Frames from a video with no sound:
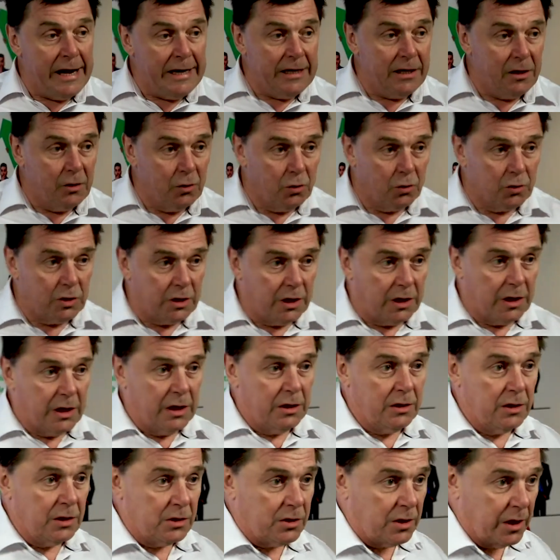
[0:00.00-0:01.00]
any audit
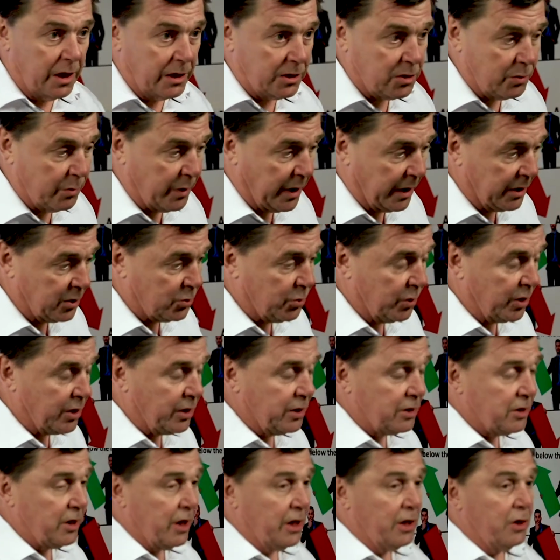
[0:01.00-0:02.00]
in this database. We
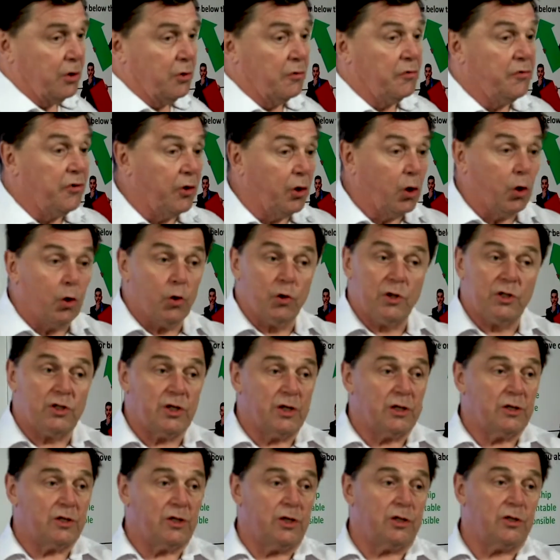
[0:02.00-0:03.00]
can take your full
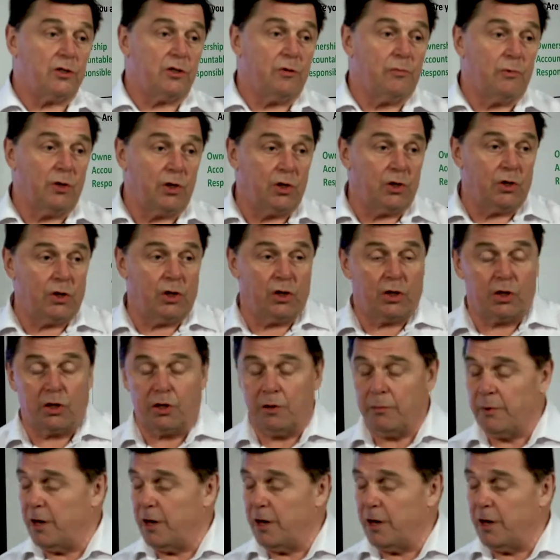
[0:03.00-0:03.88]
auditing system that you're doing at the